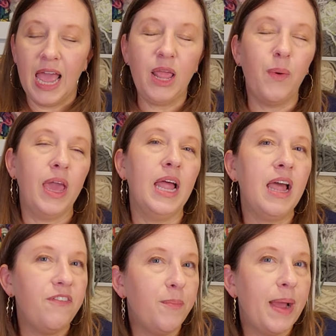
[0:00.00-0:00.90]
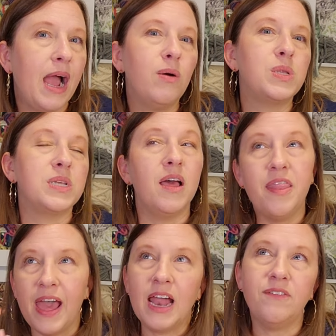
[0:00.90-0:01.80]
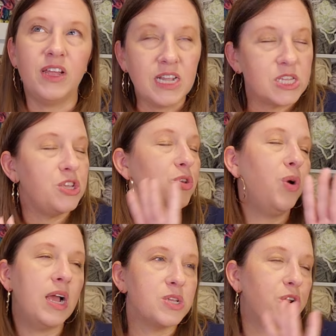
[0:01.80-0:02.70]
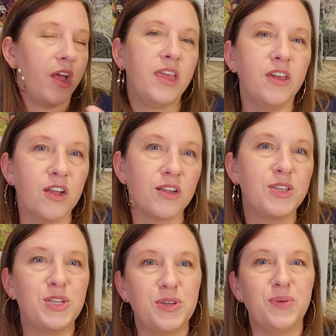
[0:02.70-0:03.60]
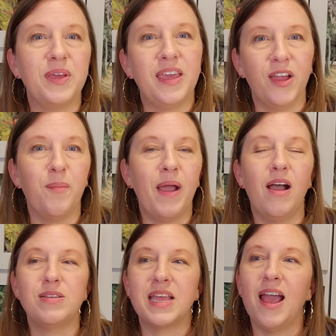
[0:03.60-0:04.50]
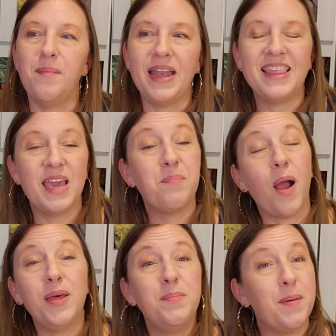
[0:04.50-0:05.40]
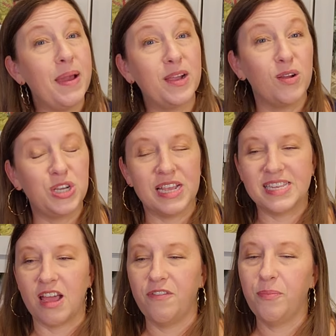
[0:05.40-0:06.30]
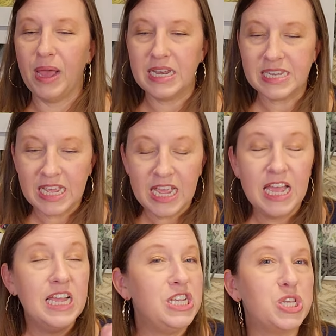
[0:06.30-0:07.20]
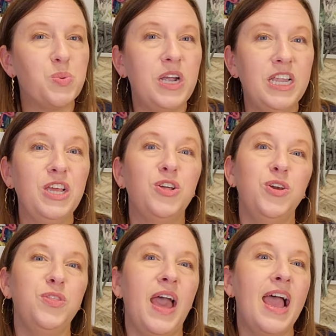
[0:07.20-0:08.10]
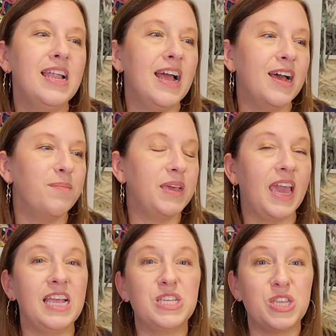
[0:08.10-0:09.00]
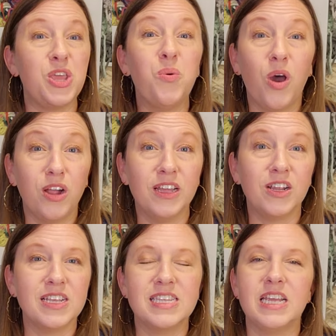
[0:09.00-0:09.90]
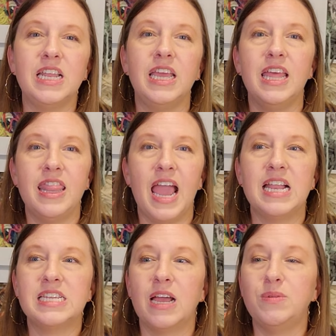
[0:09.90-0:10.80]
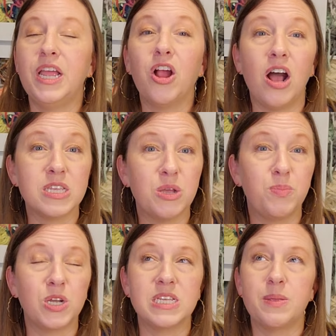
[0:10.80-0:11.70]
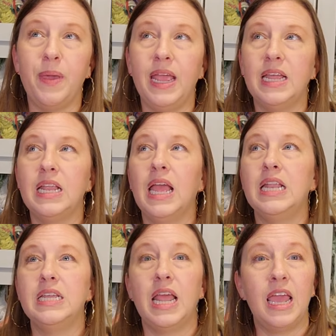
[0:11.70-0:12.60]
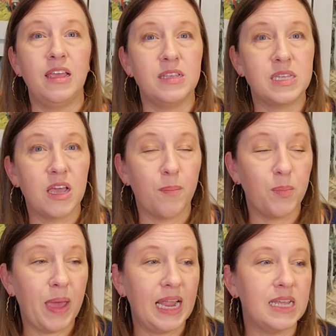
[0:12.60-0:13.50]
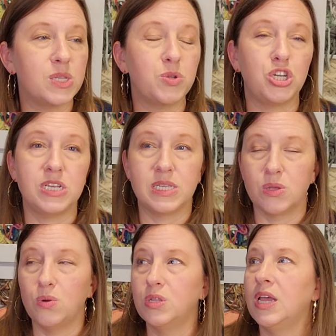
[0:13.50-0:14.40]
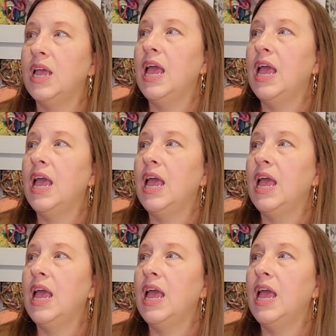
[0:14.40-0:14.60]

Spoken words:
anyway, enough about that event, because you guys are not here to hear about anything probably about my crochet stuff, but just wanted to include that in case that you are interested in that. Tara also participated and did a couple paintings, which she sold.